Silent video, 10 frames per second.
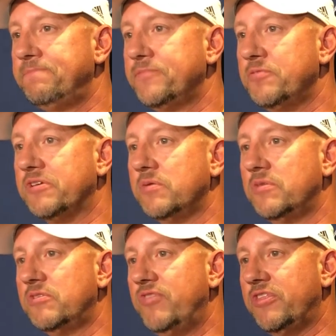especially when
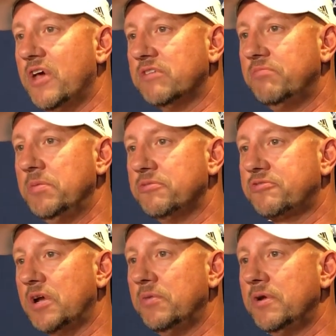there's 50,000 people
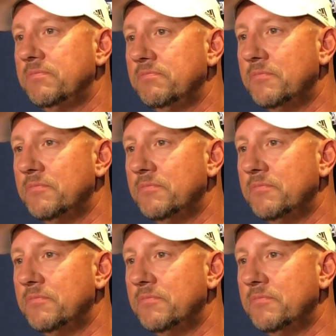screaming, and